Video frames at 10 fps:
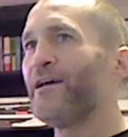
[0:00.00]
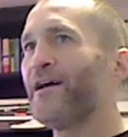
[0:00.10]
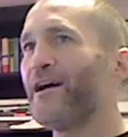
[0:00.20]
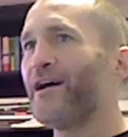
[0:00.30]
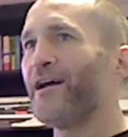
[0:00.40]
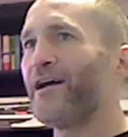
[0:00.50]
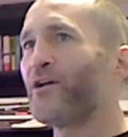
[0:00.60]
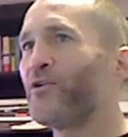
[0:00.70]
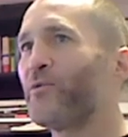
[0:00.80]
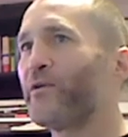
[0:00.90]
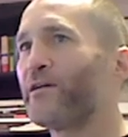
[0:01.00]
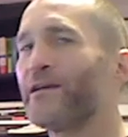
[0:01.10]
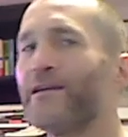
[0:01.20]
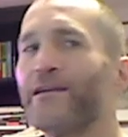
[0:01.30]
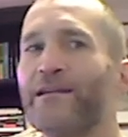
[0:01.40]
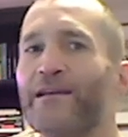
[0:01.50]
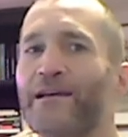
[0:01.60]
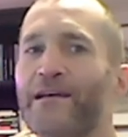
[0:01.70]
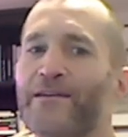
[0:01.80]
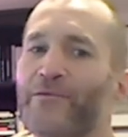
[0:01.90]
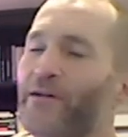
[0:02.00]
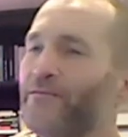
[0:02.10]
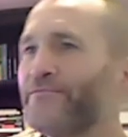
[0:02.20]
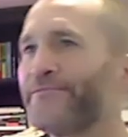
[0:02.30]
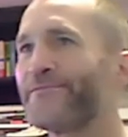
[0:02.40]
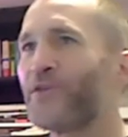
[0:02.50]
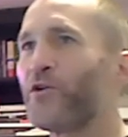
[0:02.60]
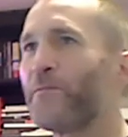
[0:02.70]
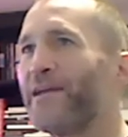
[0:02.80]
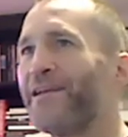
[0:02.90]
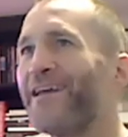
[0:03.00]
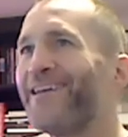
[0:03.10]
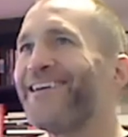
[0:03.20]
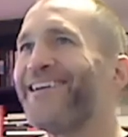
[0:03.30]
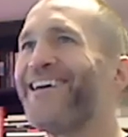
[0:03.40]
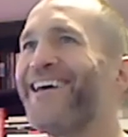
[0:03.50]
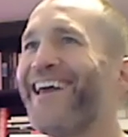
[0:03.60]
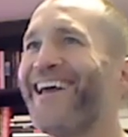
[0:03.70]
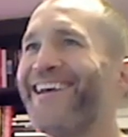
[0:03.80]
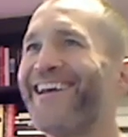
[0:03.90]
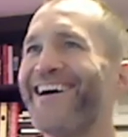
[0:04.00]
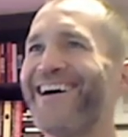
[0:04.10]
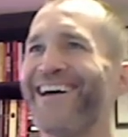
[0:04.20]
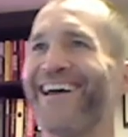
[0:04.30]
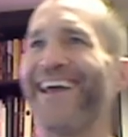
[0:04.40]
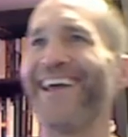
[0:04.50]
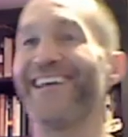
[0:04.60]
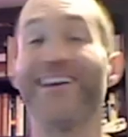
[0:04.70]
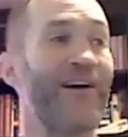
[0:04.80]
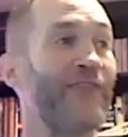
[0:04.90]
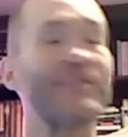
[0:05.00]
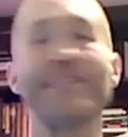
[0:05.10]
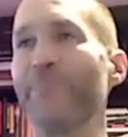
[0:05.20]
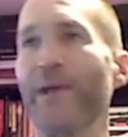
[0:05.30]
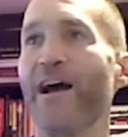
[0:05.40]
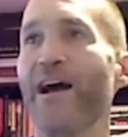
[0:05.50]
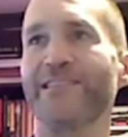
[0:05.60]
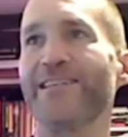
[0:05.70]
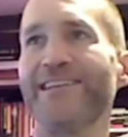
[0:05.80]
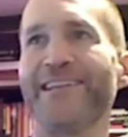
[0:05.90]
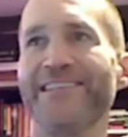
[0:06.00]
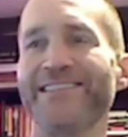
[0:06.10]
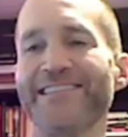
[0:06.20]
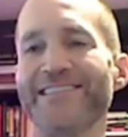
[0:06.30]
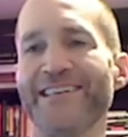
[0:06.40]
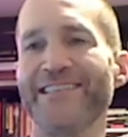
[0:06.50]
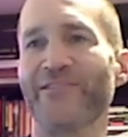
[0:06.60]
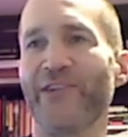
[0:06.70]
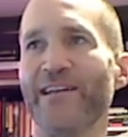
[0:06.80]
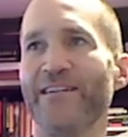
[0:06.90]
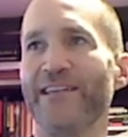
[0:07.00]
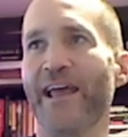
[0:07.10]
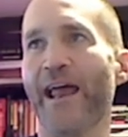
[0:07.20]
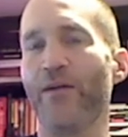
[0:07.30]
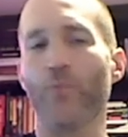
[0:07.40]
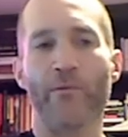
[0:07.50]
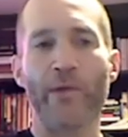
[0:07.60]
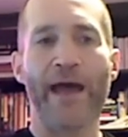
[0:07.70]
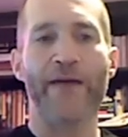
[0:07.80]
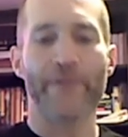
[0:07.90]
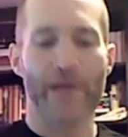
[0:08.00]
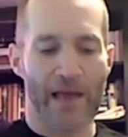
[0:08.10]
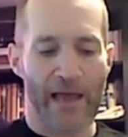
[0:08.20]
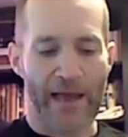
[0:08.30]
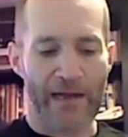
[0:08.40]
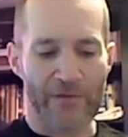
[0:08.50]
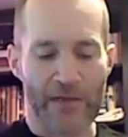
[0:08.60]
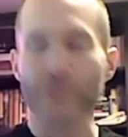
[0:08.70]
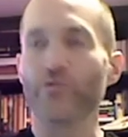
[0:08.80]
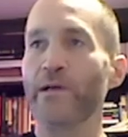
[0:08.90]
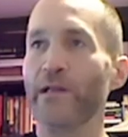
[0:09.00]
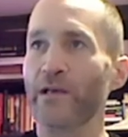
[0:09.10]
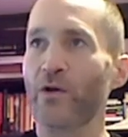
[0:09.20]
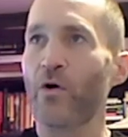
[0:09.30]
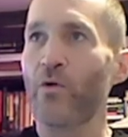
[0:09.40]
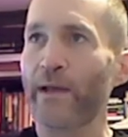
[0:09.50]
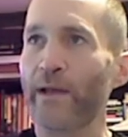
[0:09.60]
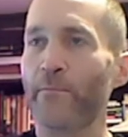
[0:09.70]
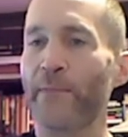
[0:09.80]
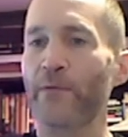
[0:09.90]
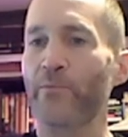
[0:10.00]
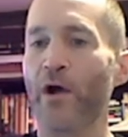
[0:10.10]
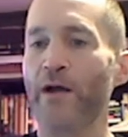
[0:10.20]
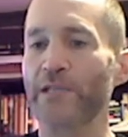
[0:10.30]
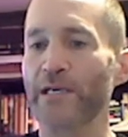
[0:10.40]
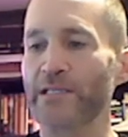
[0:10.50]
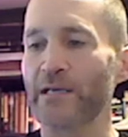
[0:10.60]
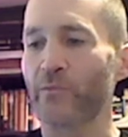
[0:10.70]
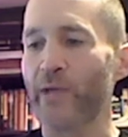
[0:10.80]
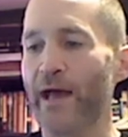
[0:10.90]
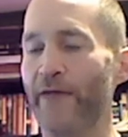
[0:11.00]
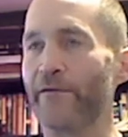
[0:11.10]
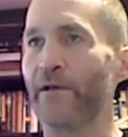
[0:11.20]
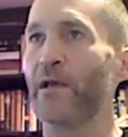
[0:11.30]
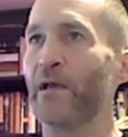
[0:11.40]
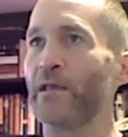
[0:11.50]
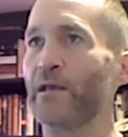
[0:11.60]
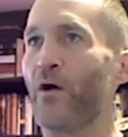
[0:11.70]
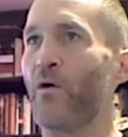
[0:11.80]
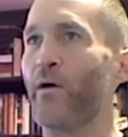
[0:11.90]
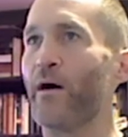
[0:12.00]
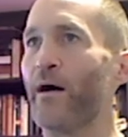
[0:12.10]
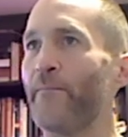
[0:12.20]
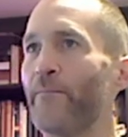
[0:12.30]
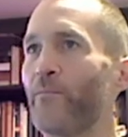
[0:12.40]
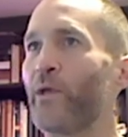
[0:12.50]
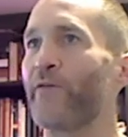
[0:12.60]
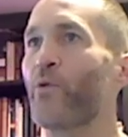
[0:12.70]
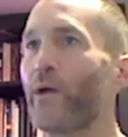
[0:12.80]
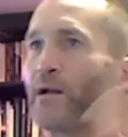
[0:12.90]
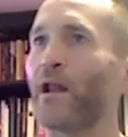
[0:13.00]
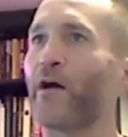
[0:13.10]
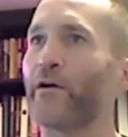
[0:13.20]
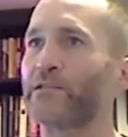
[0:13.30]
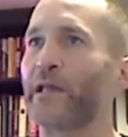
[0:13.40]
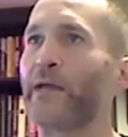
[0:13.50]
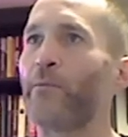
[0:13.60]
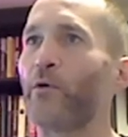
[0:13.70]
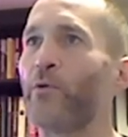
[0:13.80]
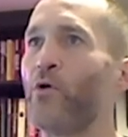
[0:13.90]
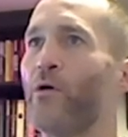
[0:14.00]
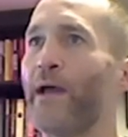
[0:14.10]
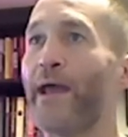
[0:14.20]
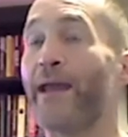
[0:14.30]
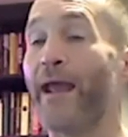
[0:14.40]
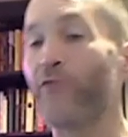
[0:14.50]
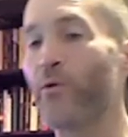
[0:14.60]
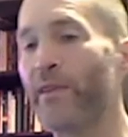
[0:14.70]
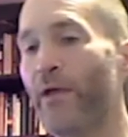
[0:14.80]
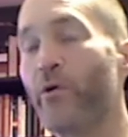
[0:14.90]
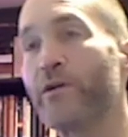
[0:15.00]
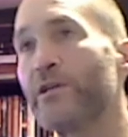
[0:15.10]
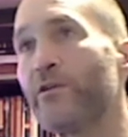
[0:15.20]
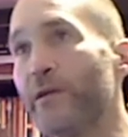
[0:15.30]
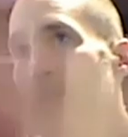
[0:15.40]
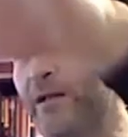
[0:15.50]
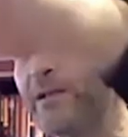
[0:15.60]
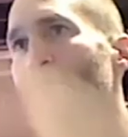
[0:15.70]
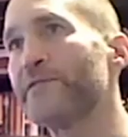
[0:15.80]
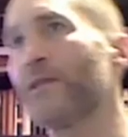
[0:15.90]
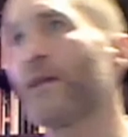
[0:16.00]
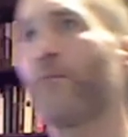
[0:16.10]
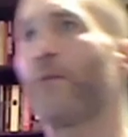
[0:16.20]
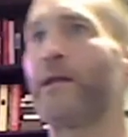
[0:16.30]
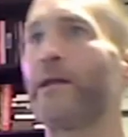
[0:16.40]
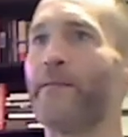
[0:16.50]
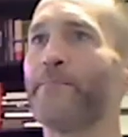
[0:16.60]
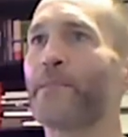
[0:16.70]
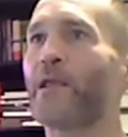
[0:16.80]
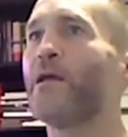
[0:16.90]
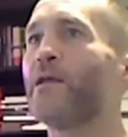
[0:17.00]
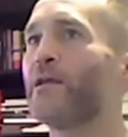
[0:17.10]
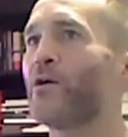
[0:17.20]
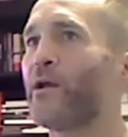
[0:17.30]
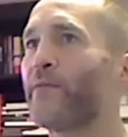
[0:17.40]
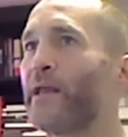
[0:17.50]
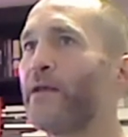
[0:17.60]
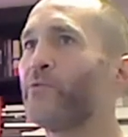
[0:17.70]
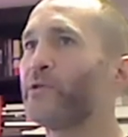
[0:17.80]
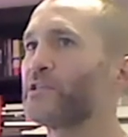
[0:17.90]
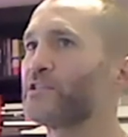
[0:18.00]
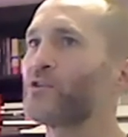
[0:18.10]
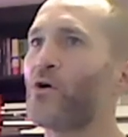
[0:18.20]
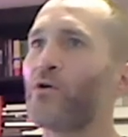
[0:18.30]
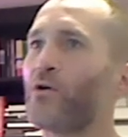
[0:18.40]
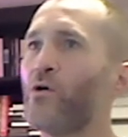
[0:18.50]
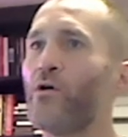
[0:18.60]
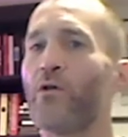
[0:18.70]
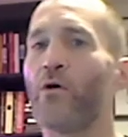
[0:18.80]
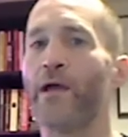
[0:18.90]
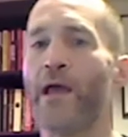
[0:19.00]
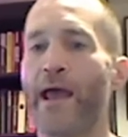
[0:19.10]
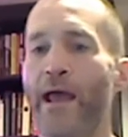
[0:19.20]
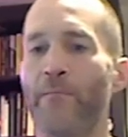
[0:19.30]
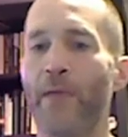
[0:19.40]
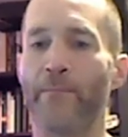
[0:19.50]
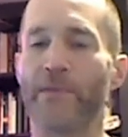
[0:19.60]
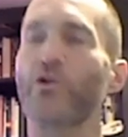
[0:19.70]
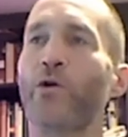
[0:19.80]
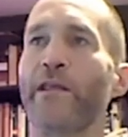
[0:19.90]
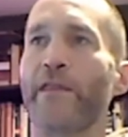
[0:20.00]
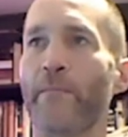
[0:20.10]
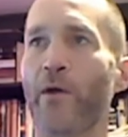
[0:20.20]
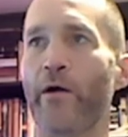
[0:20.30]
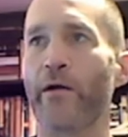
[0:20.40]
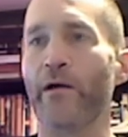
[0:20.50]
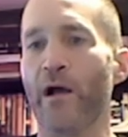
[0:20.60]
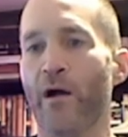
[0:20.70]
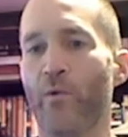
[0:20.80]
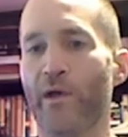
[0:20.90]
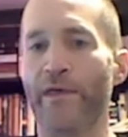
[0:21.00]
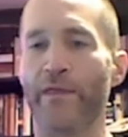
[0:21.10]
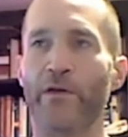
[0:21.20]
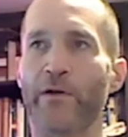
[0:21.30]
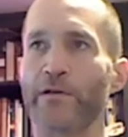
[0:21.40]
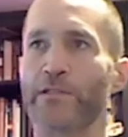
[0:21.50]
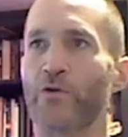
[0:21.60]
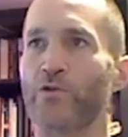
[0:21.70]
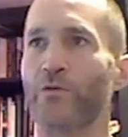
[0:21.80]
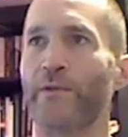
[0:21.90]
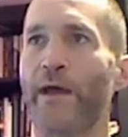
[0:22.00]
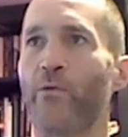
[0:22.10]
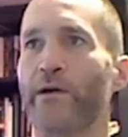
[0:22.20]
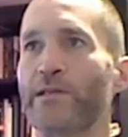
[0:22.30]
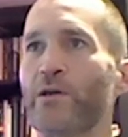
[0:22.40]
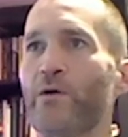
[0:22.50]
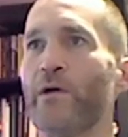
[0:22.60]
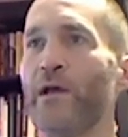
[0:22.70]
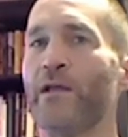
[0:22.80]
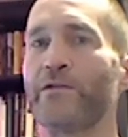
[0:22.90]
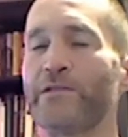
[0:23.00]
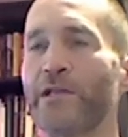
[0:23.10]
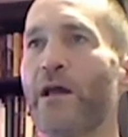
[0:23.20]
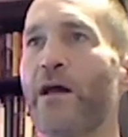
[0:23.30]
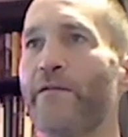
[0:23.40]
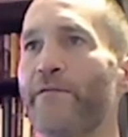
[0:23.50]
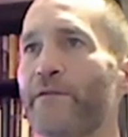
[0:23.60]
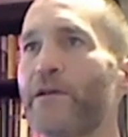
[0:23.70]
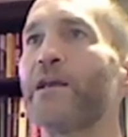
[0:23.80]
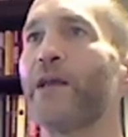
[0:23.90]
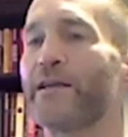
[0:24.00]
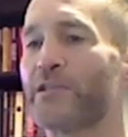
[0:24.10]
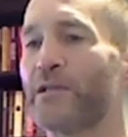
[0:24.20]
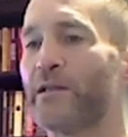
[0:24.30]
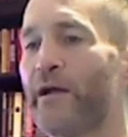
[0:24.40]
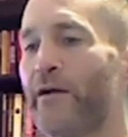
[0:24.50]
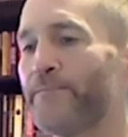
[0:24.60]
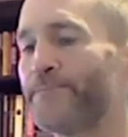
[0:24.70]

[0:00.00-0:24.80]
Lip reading: I go to work and go to my den and I receive my guys, and it's great. And when we have, and it's really cool when we have big projects, and we have we have quite a large labor pool, and everyone that works here lives in the community. You know what I mean? Which is so cool. And majority of them are within their social networks, so there's a lot of connection there.